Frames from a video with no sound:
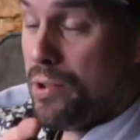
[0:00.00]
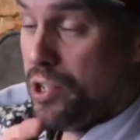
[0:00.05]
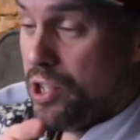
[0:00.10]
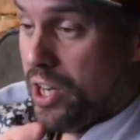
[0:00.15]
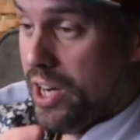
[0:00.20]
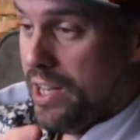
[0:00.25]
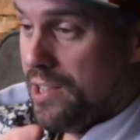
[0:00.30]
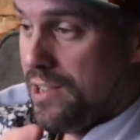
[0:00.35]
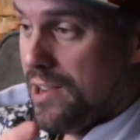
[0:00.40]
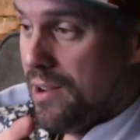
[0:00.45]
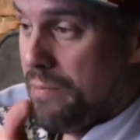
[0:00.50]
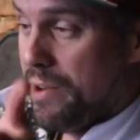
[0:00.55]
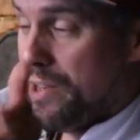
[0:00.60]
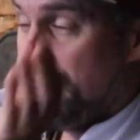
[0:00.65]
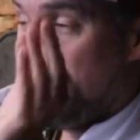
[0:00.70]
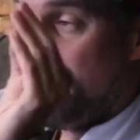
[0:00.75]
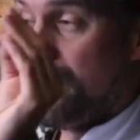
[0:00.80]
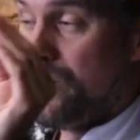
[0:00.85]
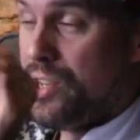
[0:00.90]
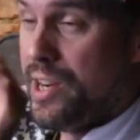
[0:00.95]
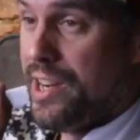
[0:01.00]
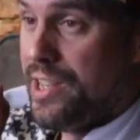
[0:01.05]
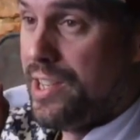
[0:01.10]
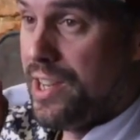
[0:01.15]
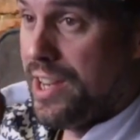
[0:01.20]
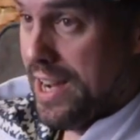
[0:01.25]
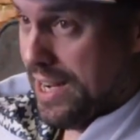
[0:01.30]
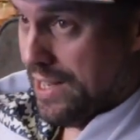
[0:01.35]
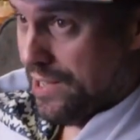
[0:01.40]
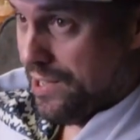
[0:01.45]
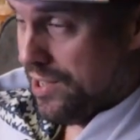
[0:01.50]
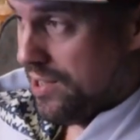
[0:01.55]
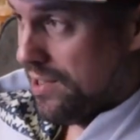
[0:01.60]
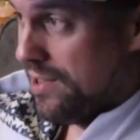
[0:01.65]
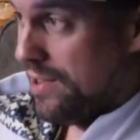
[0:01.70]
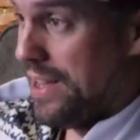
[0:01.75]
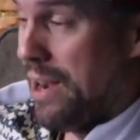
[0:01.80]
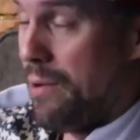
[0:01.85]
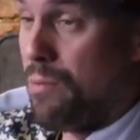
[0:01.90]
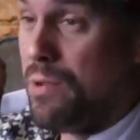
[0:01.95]
Chinese companies, two Chinese kids.
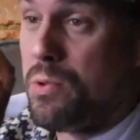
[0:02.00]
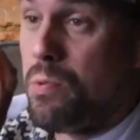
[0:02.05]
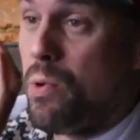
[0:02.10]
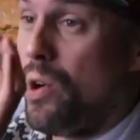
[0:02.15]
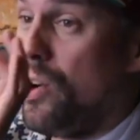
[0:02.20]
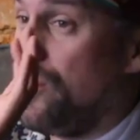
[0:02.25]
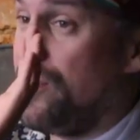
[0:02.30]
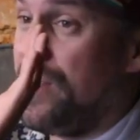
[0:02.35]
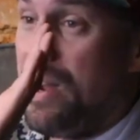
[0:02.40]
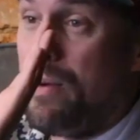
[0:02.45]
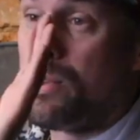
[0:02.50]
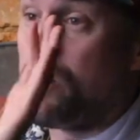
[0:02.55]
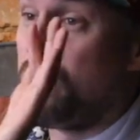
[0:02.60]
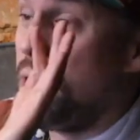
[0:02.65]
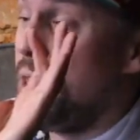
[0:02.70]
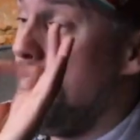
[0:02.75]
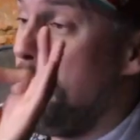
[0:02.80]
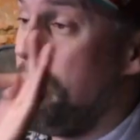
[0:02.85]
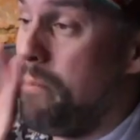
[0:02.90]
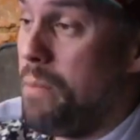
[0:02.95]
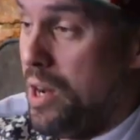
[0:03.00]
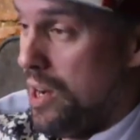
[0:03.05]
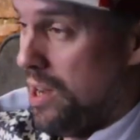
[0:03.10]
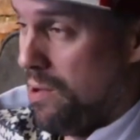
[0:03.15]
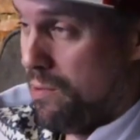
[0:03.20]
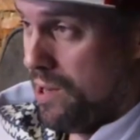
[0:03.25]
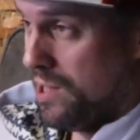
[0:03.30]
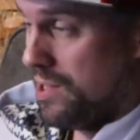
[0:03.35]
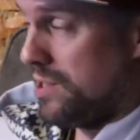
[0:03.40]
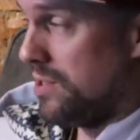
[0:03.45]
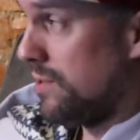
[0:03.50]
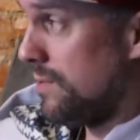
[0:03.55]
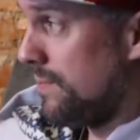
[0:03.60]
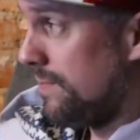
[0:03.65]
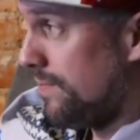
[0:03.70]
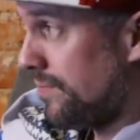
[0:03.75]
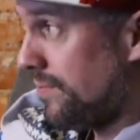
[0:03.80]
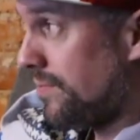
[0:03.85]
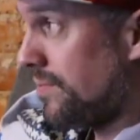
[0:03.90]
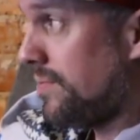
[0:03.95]
Most that was, where, that was where the money yeah. was.
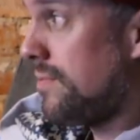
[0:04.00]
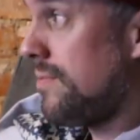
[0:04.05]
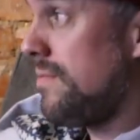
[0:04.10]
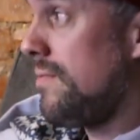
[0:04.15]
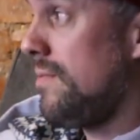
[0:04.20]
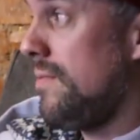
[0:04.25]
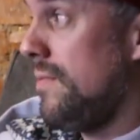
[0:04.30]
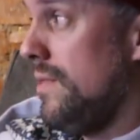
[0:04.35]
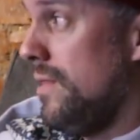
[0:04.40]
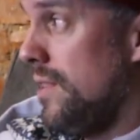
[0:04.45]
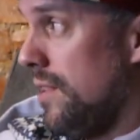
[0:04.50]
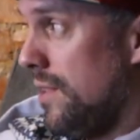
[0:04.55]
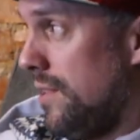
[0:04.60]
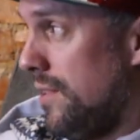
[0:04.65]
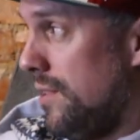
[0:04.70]
Right, to that, the Chinese. That was yeah.